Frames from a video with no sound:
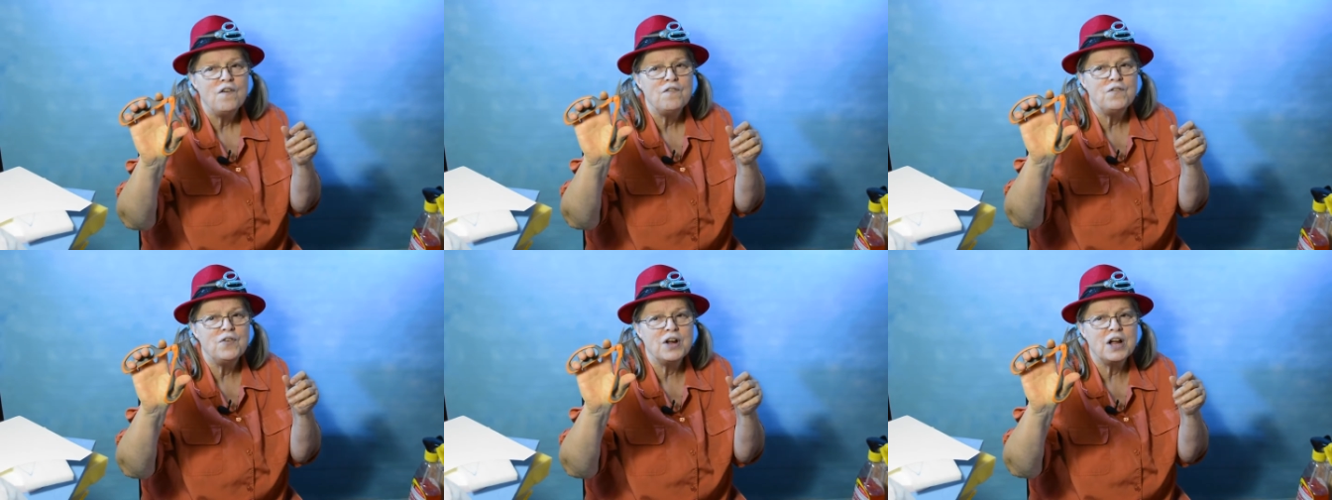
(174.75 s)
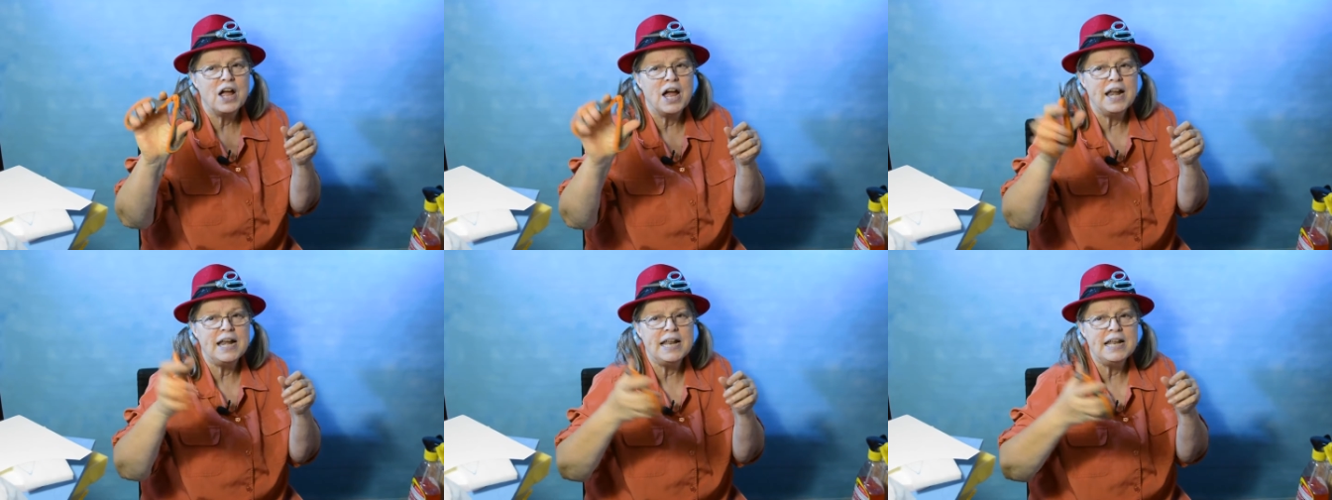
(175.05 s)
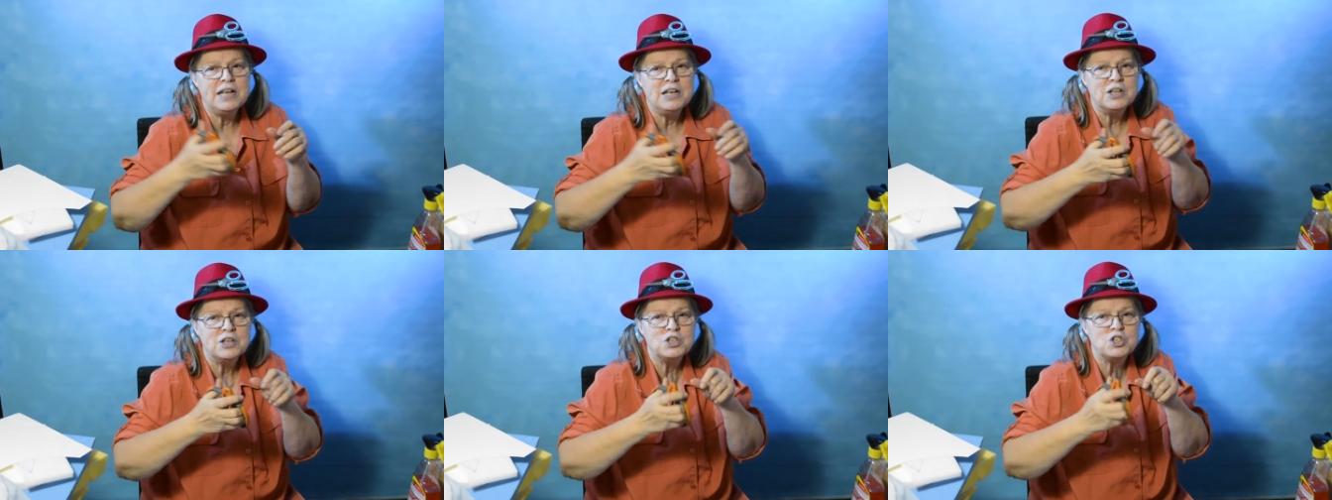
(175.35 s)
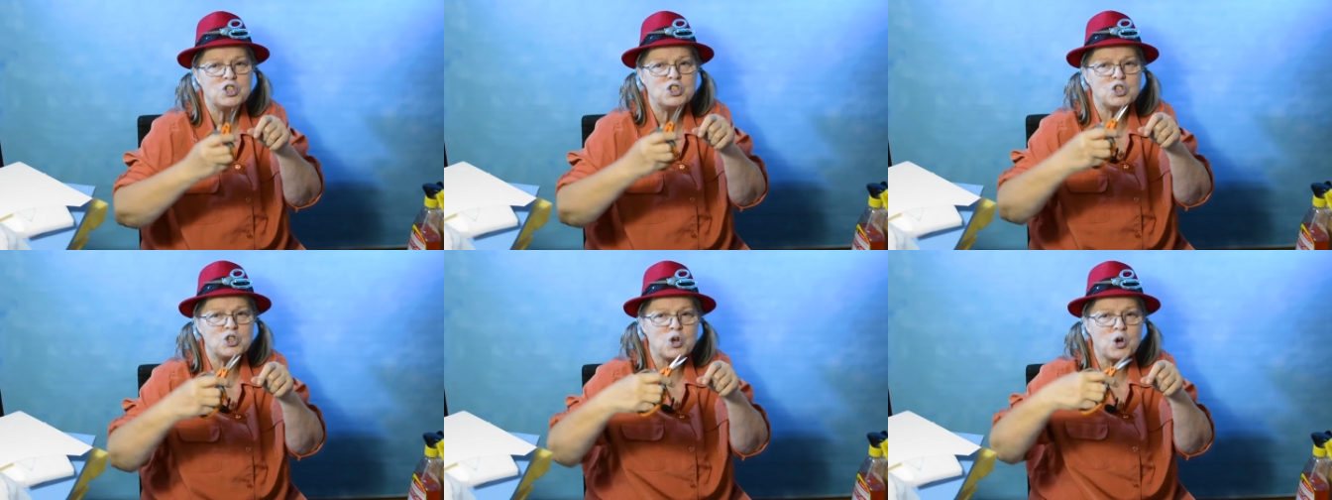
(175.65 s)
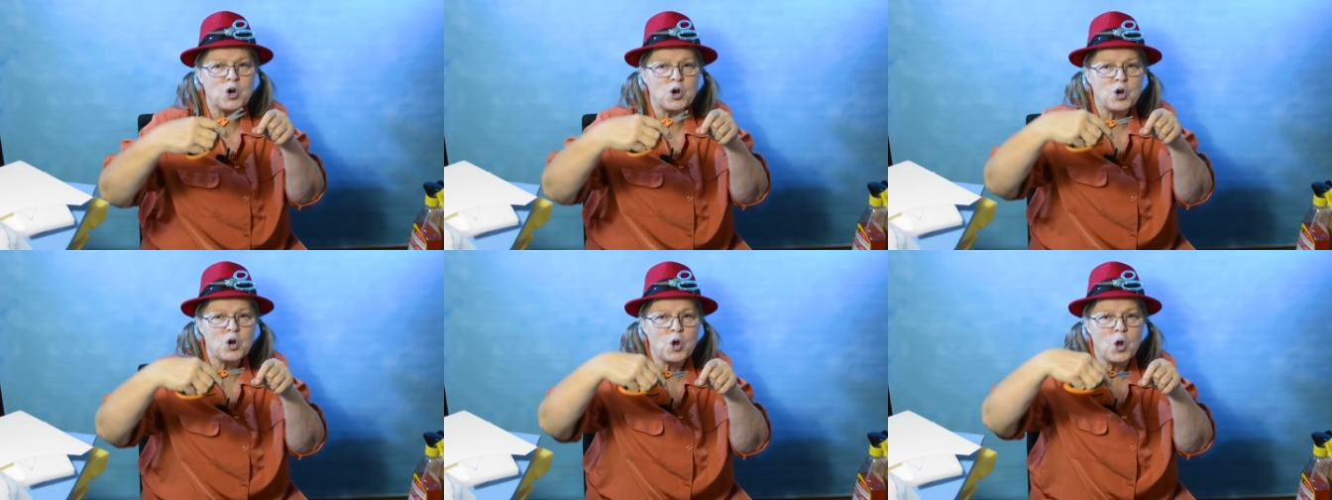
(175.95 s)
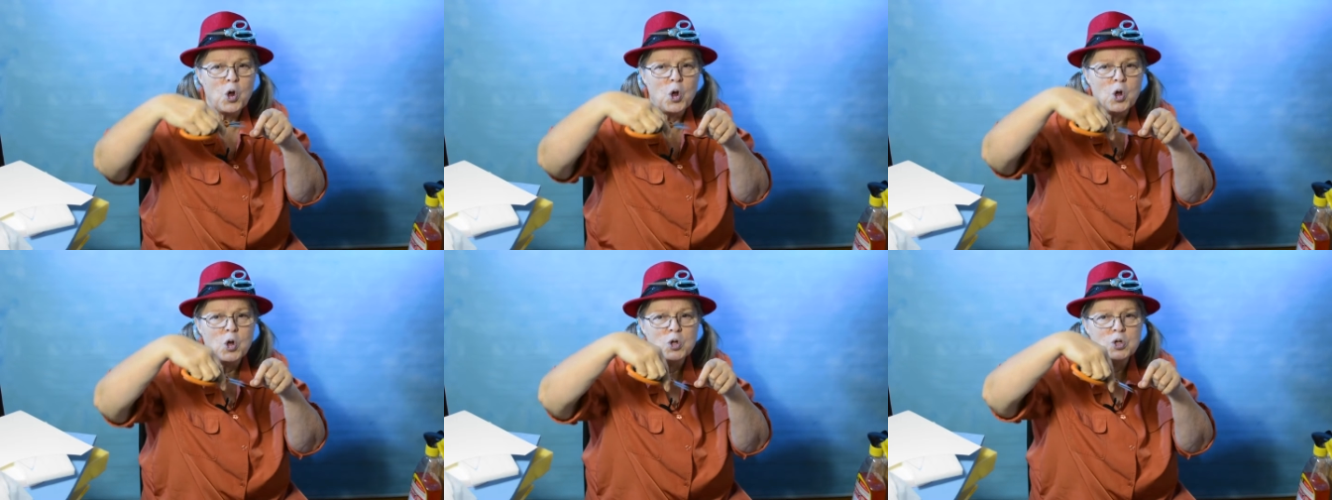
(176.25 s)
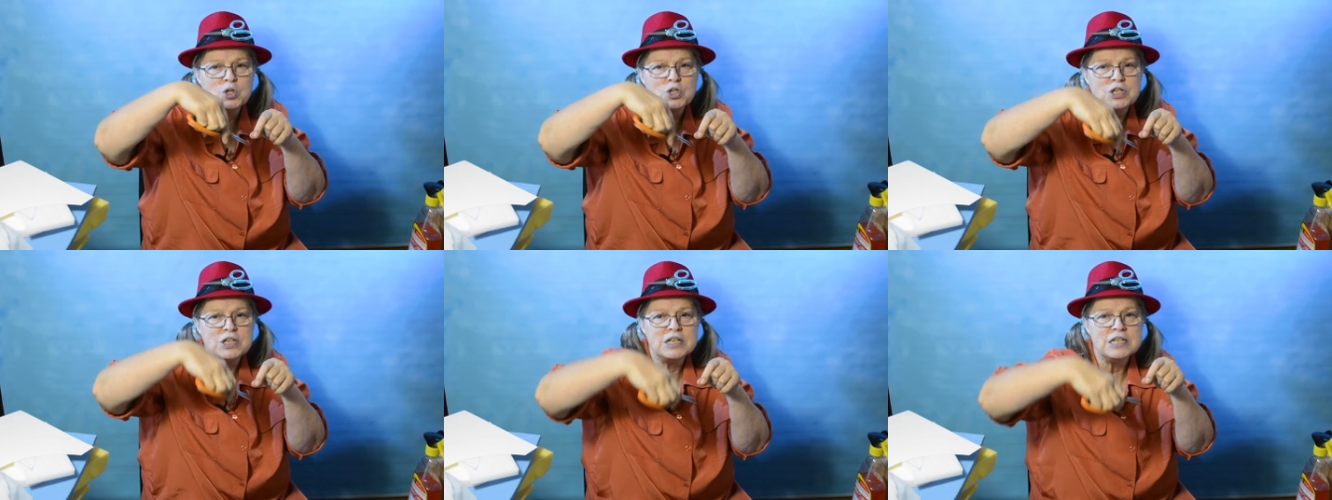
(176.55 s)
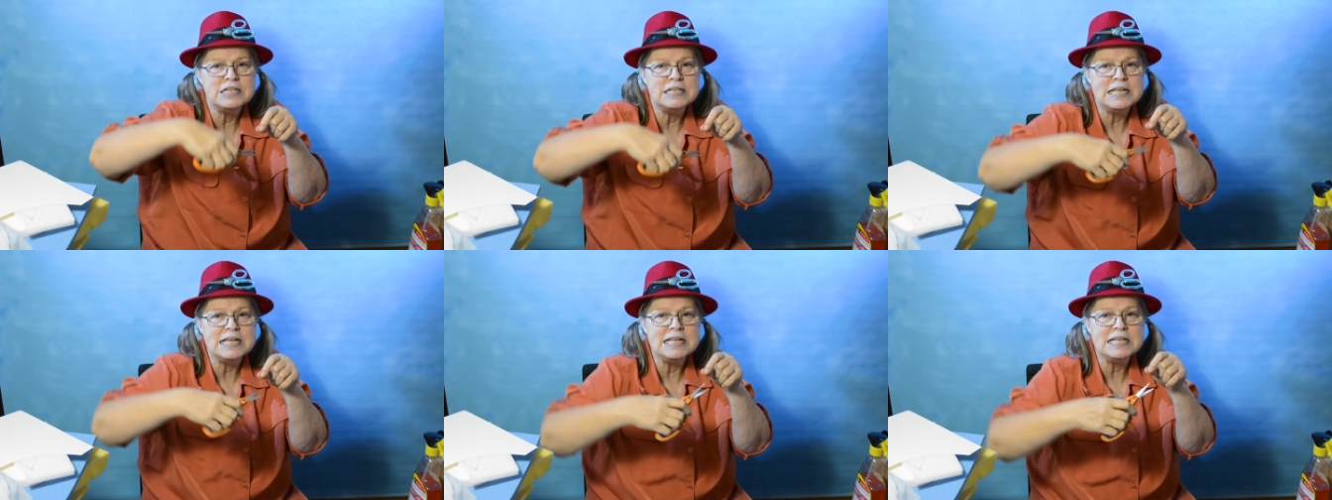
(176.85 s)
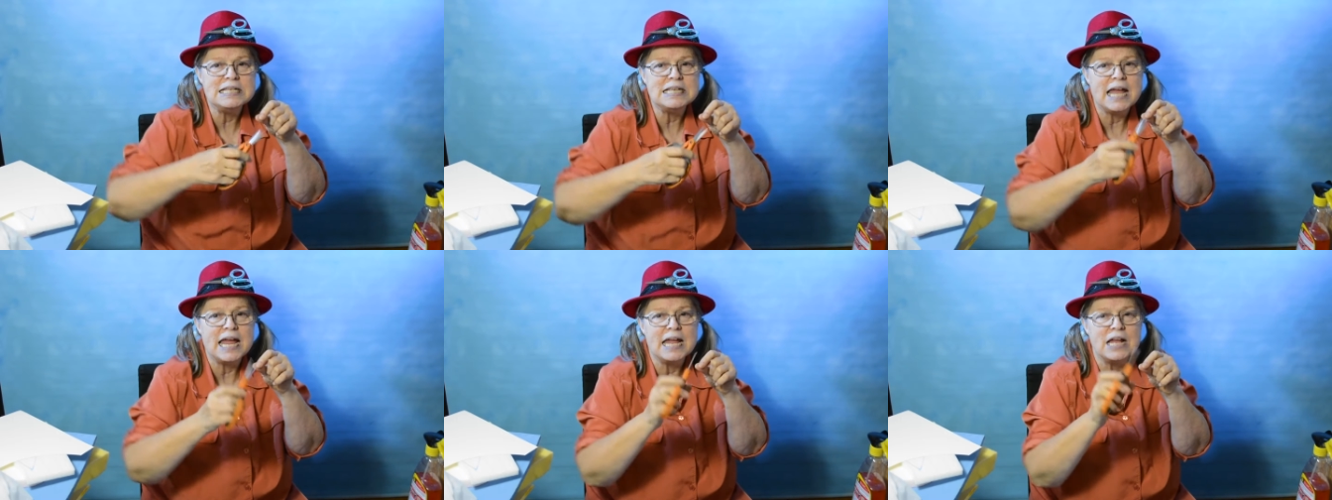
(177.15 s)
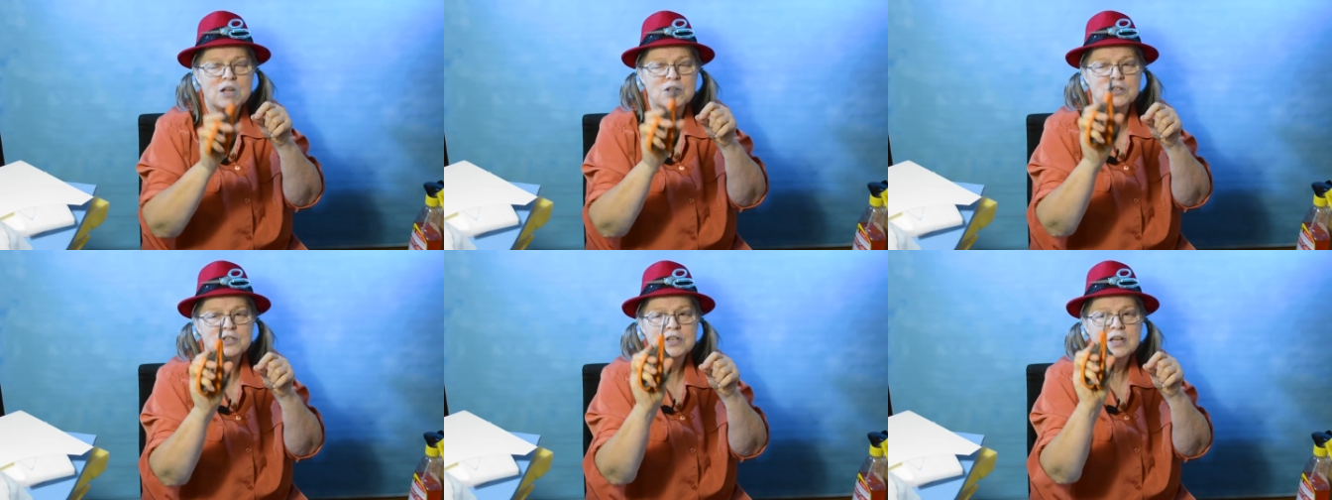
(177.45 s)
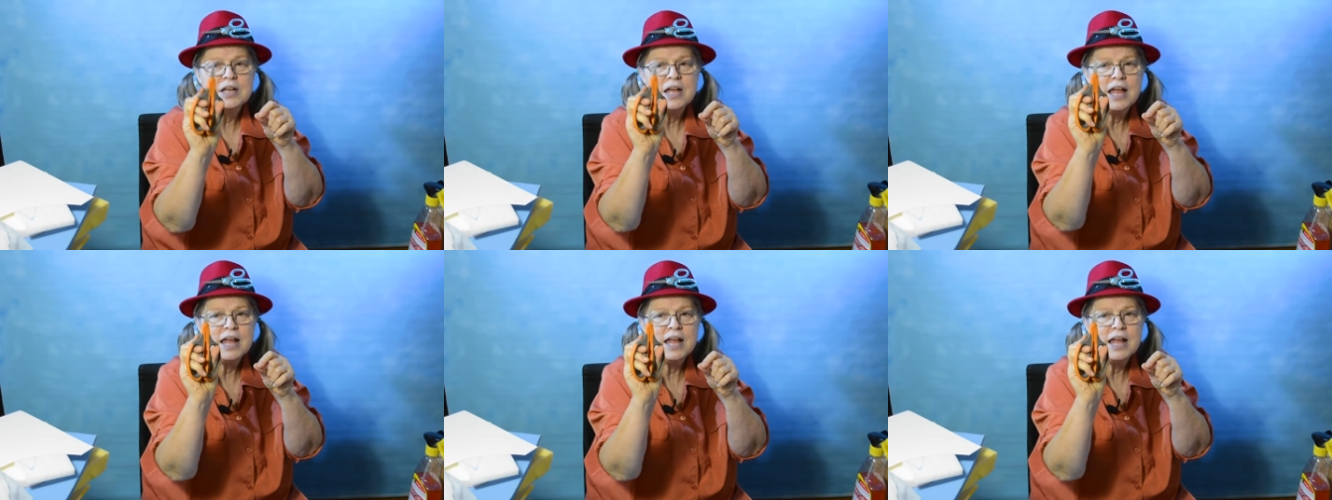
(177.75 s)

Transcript: for cutting circles and details.